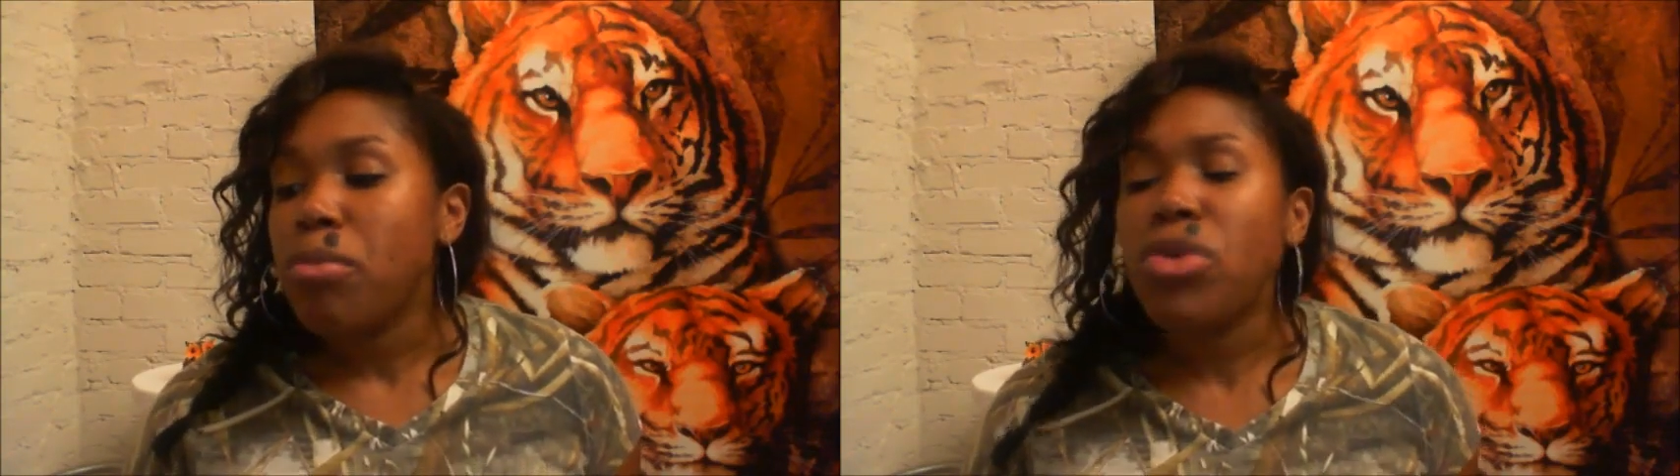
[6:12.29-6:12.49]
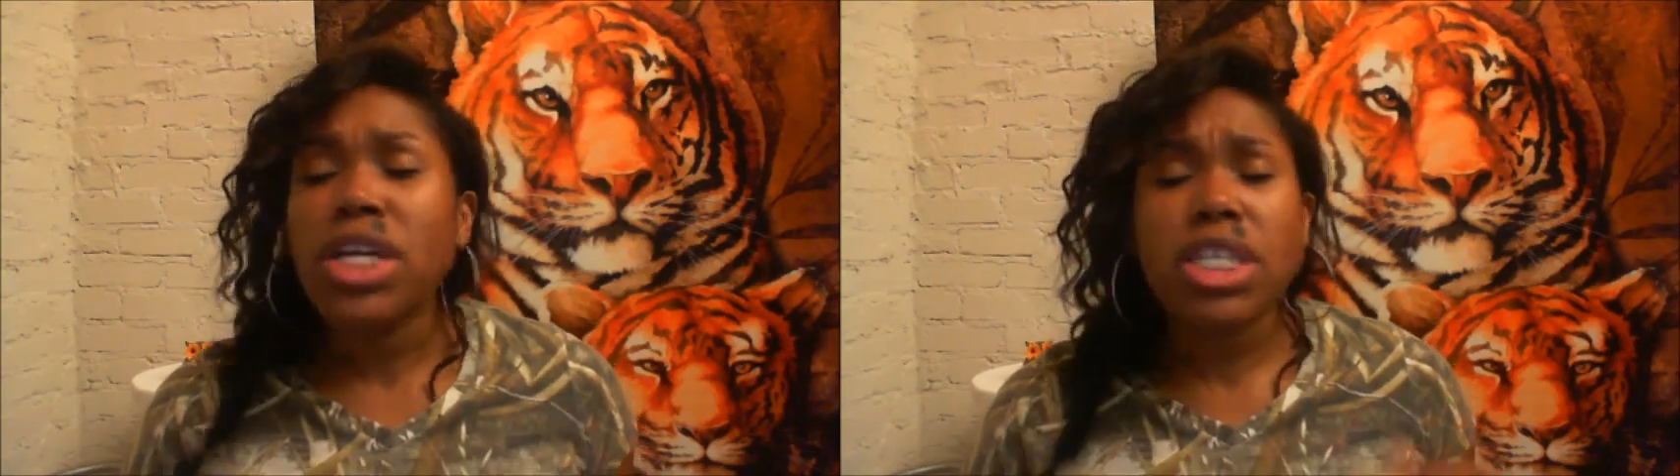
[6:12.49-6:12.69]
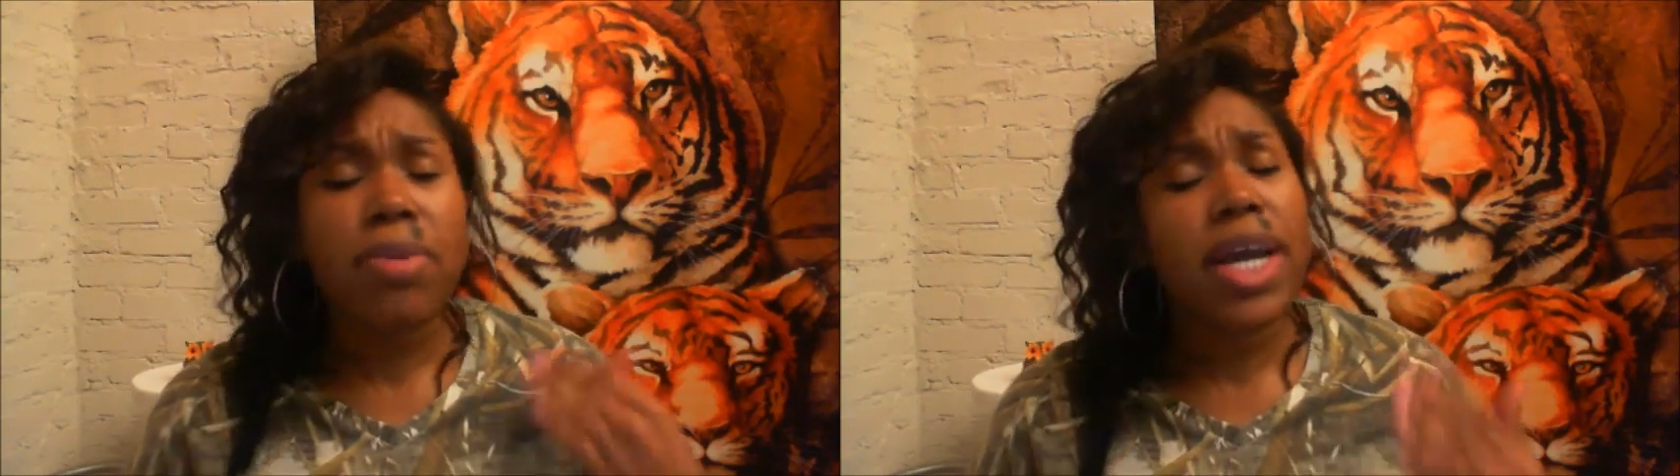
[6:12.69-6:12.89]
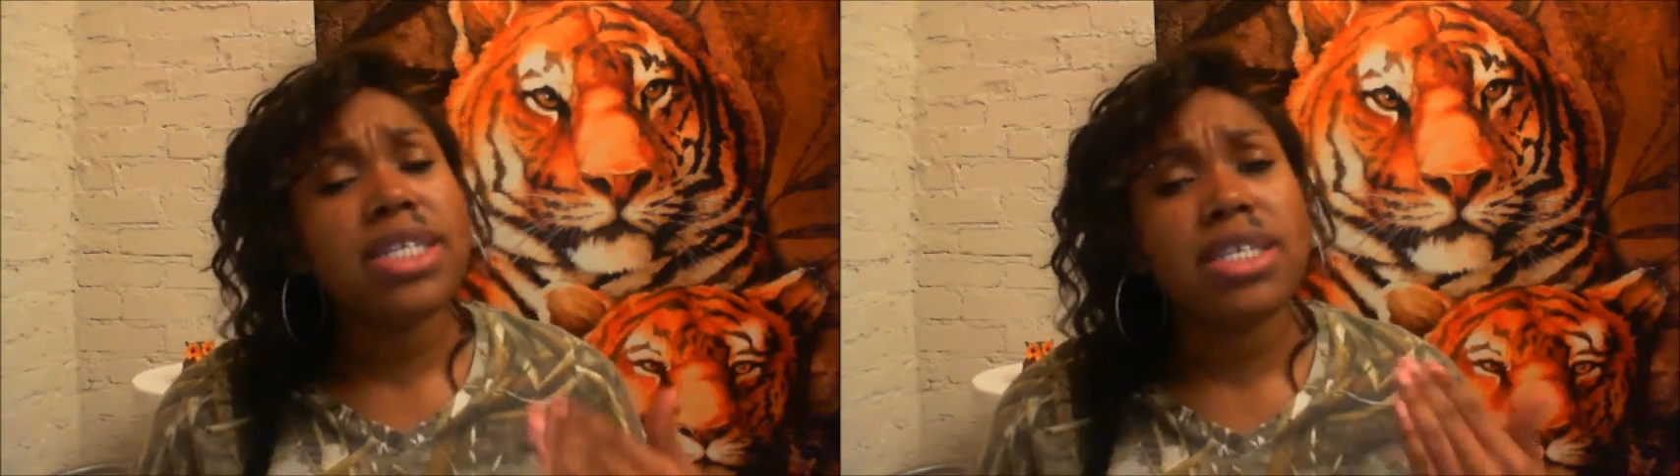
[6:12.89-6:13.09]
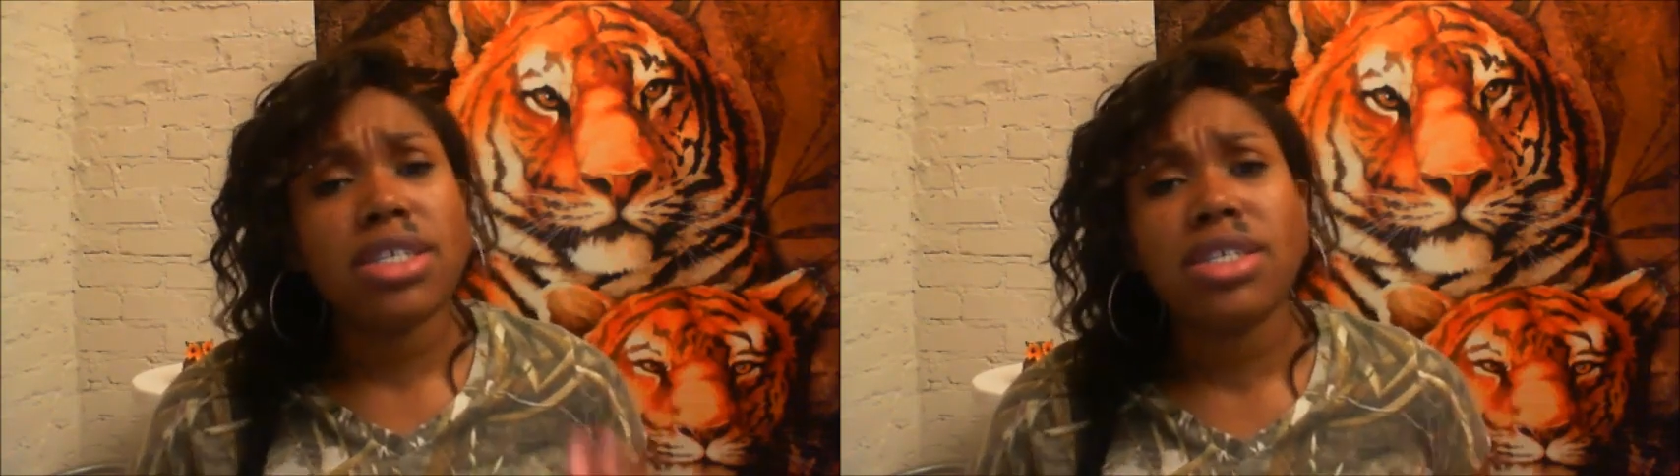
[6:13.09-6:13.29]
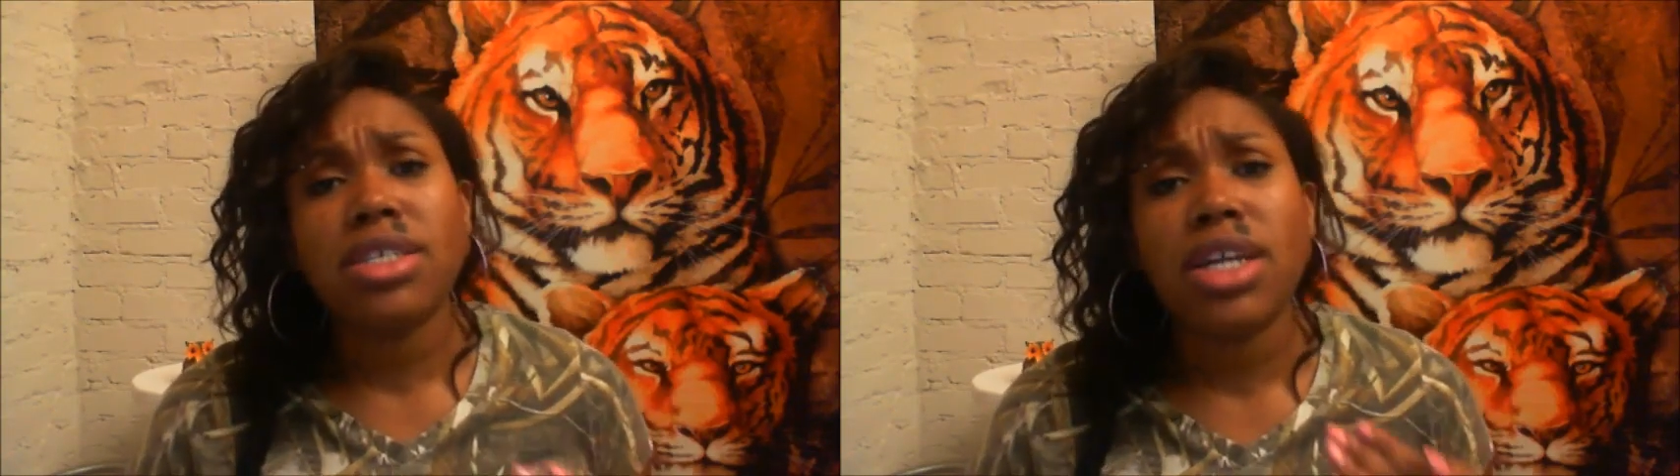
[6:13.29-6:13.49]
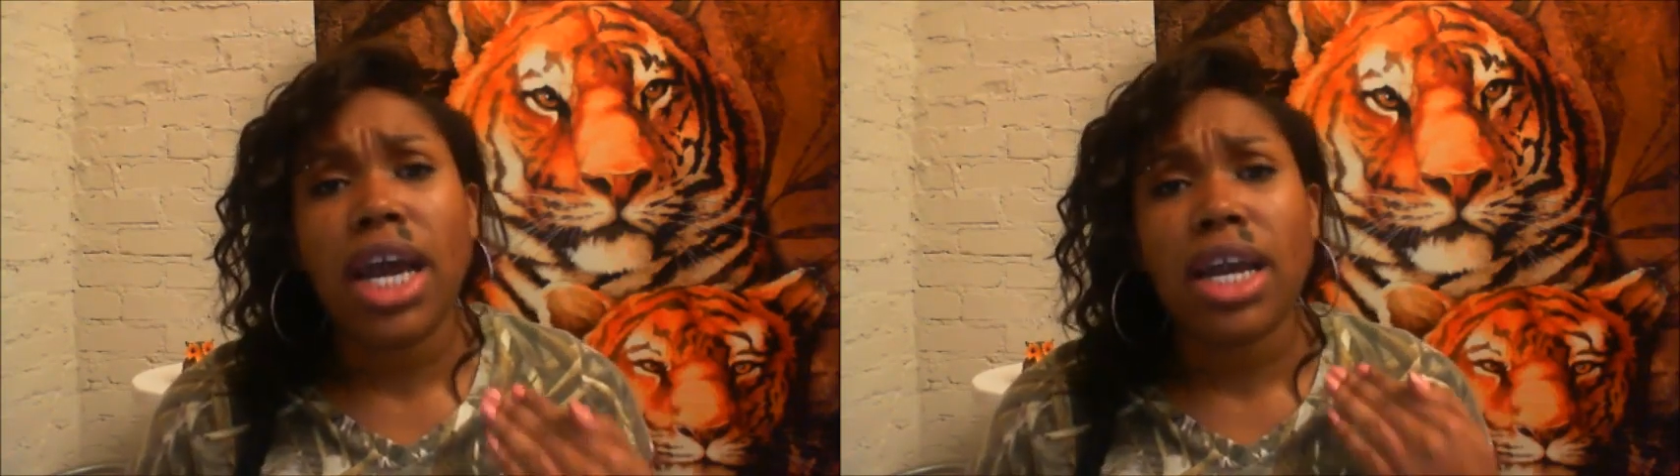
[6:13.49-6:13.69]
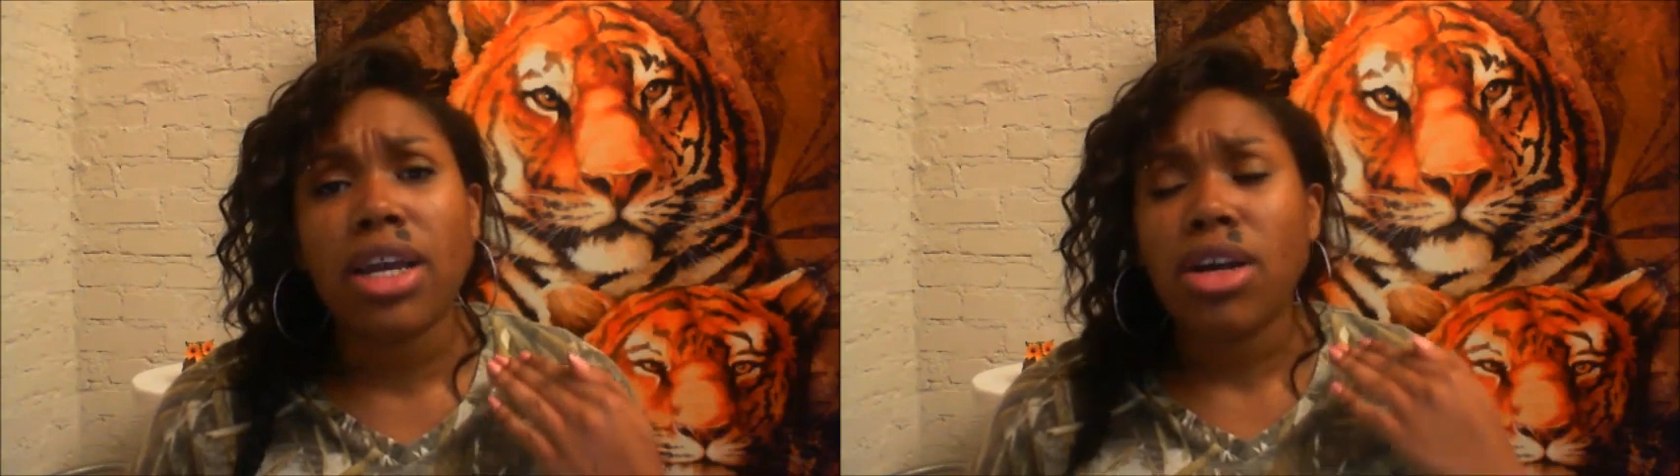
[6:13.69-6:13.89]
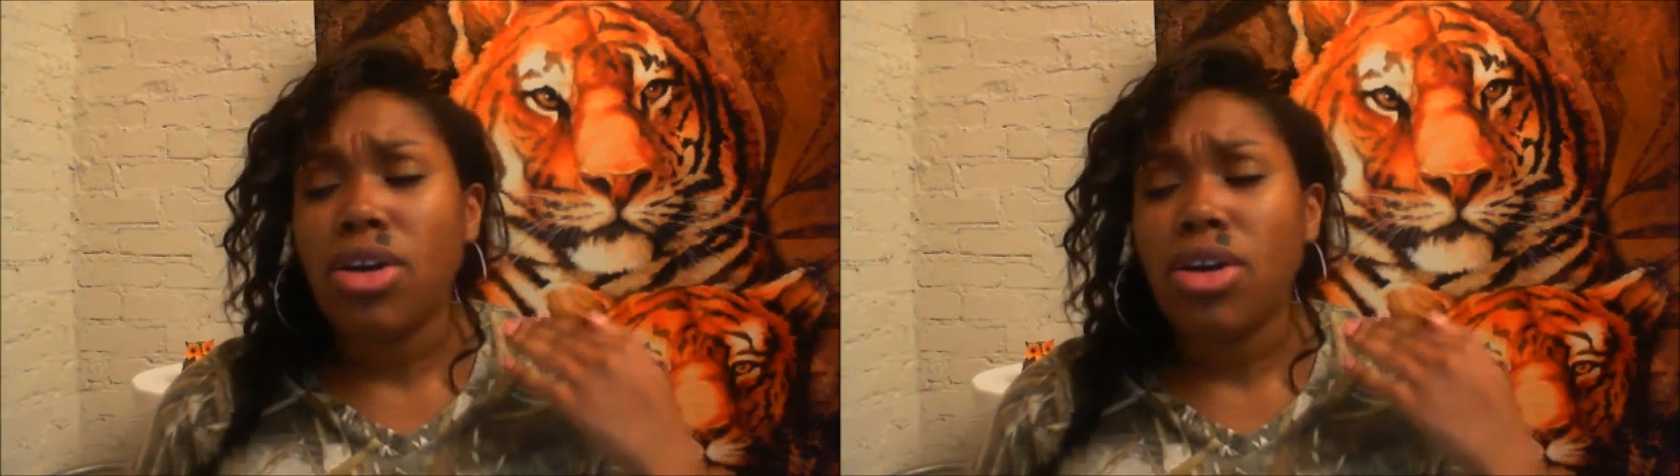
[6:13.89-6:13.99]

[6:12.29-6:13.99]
you need to pay attention to like